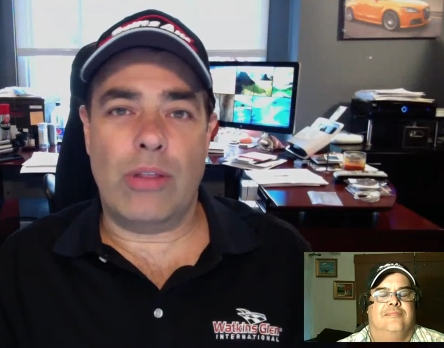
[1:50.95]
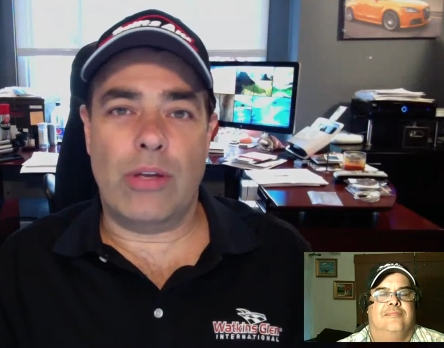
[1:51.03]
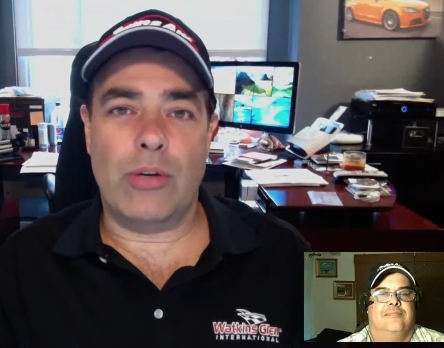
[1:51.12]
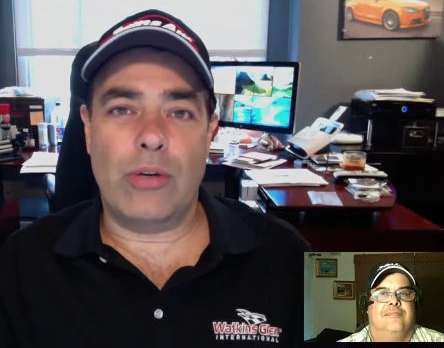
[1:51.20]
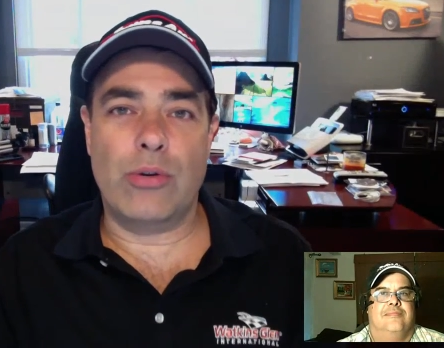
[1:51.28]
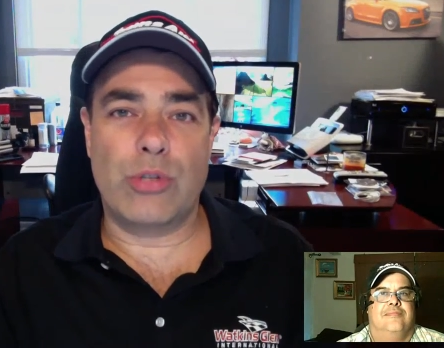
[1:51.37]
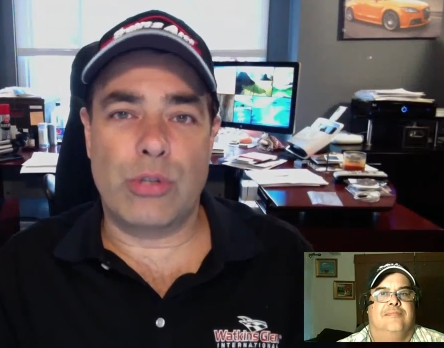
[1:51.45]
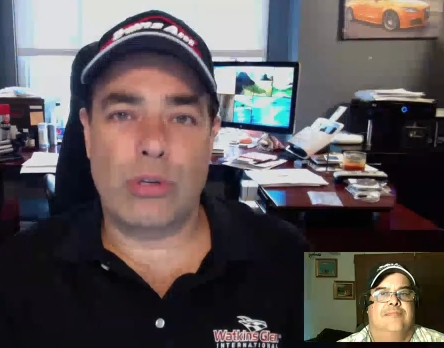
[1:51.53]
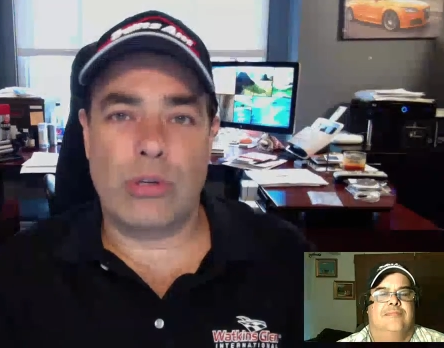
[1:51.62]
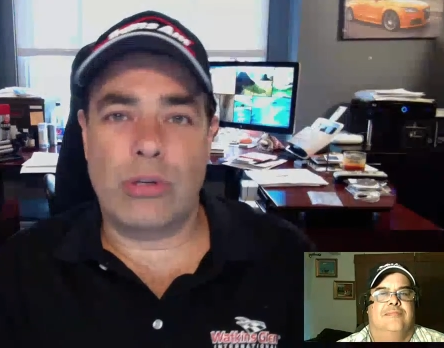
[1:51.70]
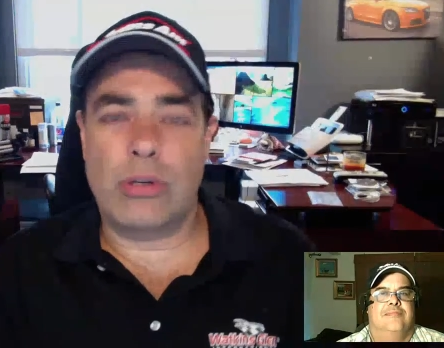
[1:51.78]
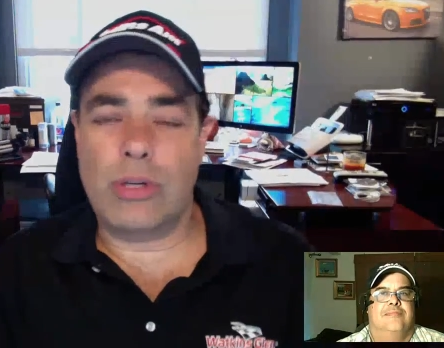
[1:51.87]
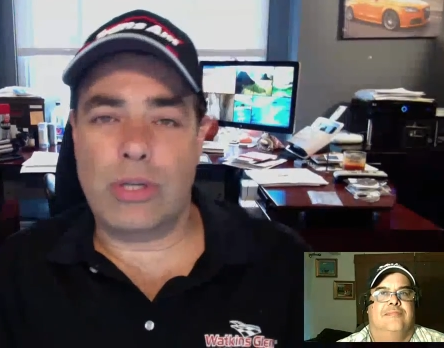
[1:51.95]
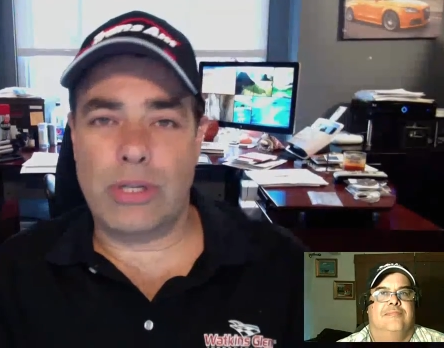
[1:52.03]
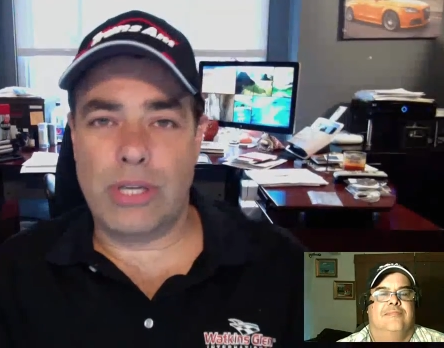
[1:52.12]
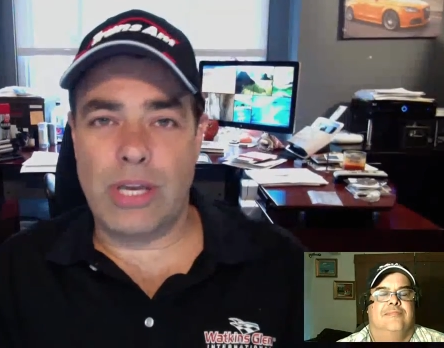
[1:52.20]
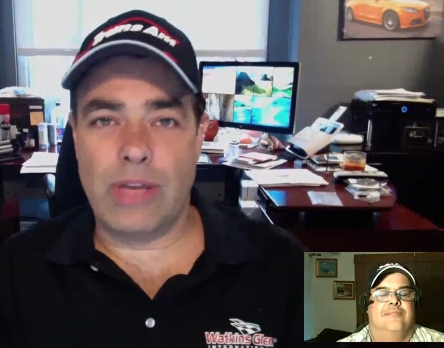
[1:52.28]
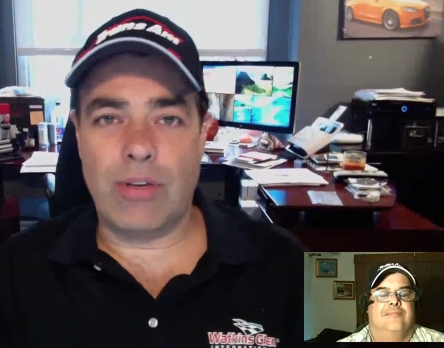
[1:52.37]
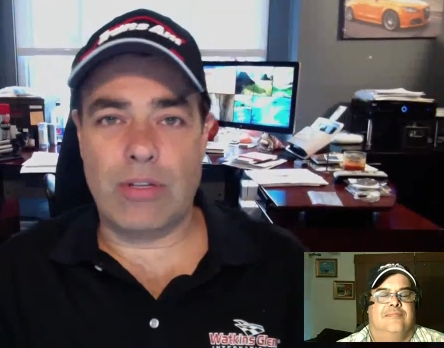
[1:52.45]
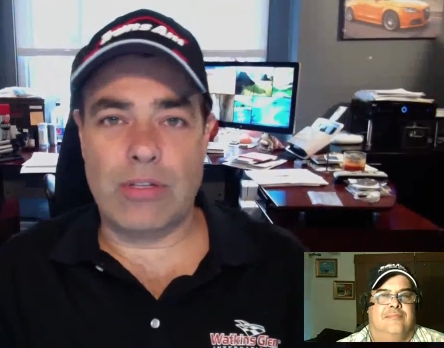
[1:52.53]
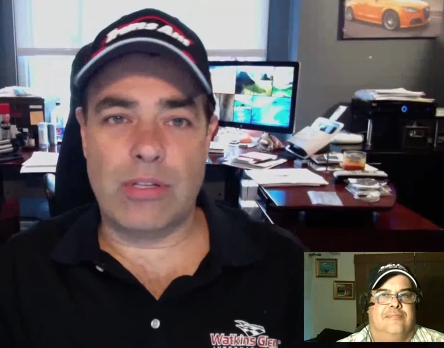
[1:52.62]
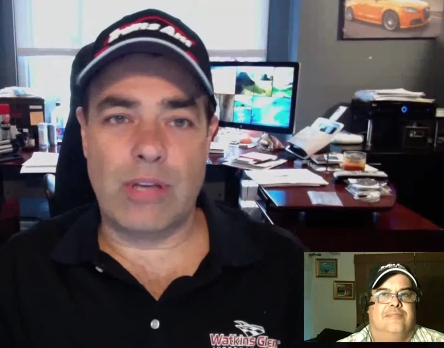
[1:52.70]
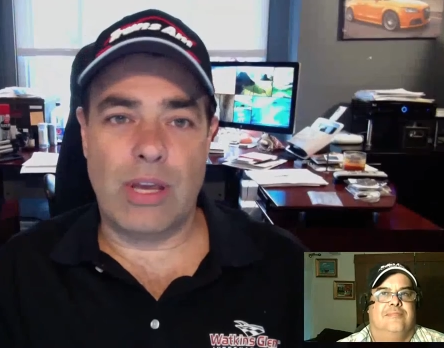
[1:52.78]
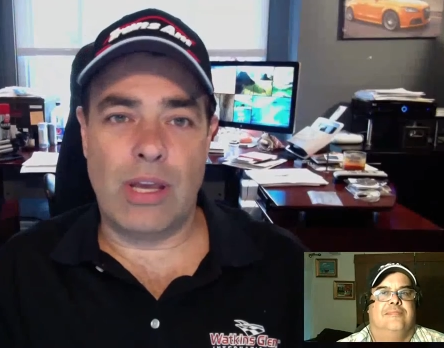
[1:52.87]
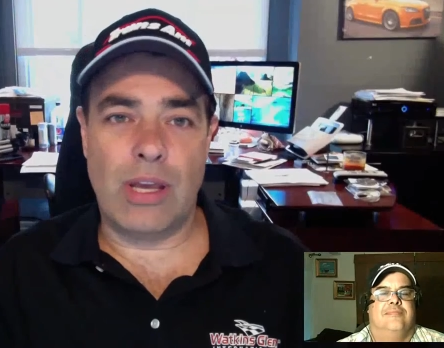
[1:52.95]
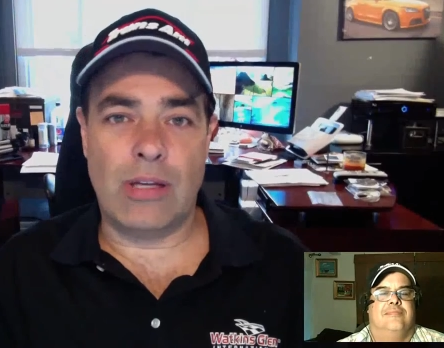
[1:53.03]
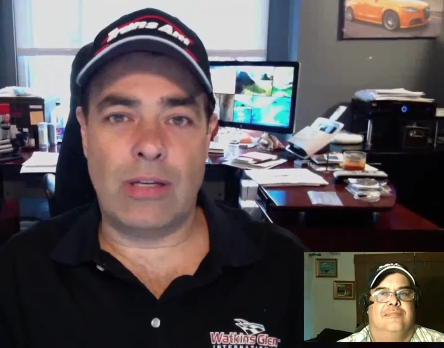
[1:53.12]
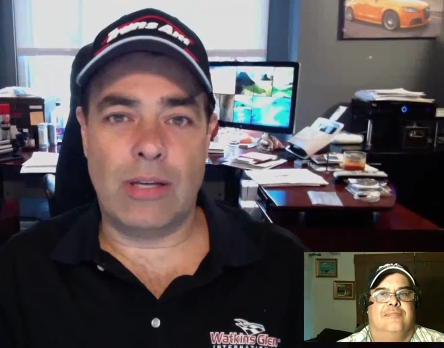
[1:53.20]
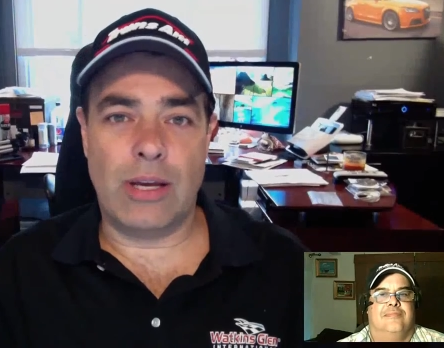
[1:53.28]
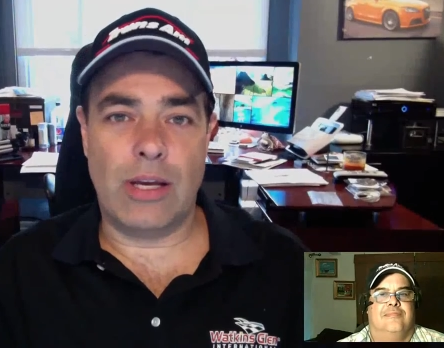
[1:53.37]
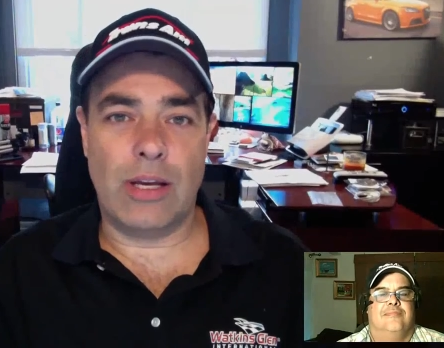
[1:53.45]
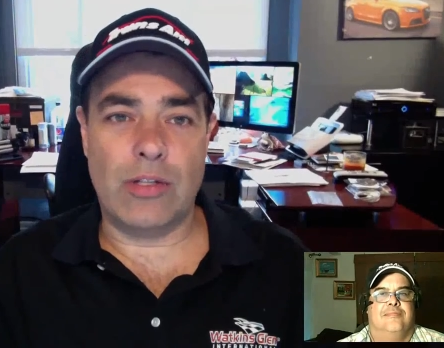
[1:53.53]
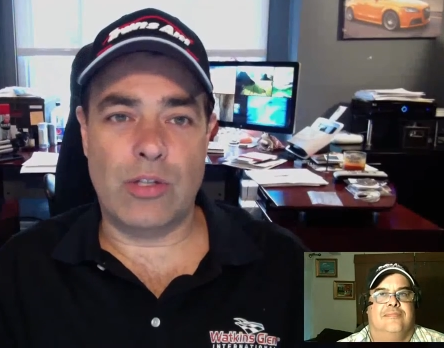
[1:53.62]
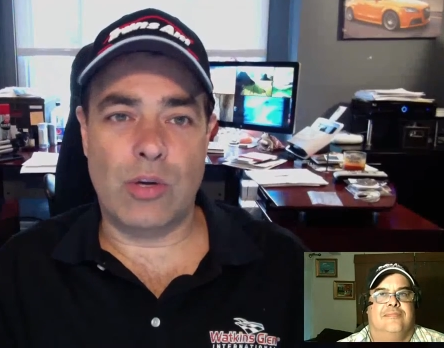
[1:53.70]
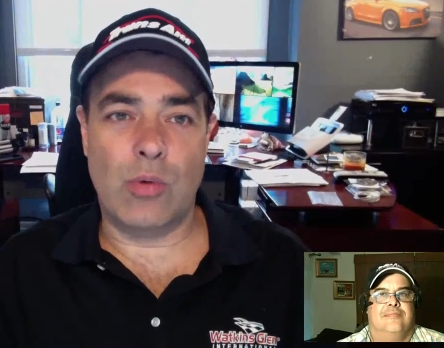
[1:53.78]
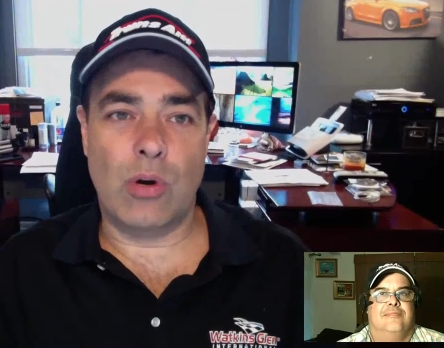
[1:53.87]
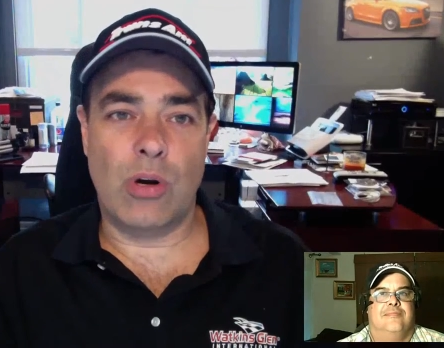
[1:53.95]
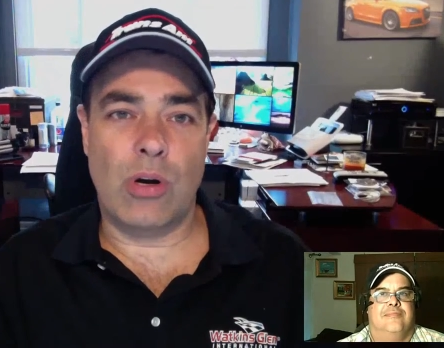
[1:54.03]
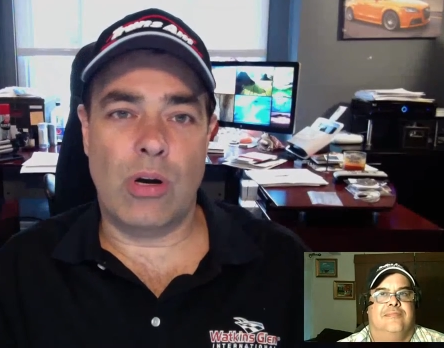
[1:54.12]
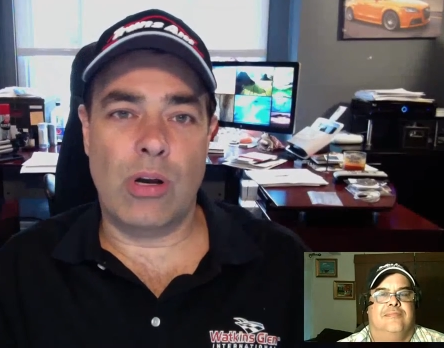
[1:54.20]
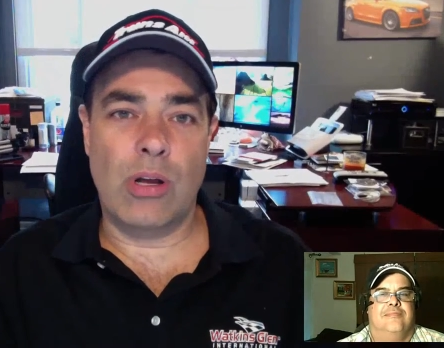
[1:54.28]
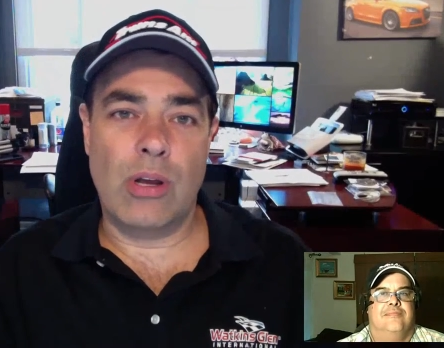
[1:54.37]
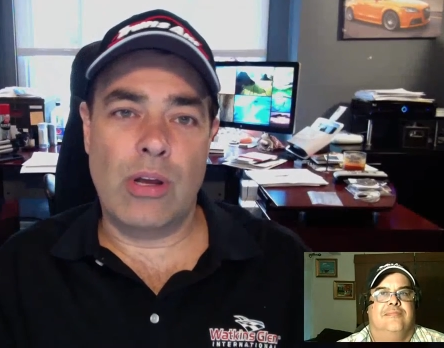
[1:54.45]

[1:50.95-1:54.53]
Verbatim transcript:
Speaker 1: that Hoosier uh, gave us, and uh, so we're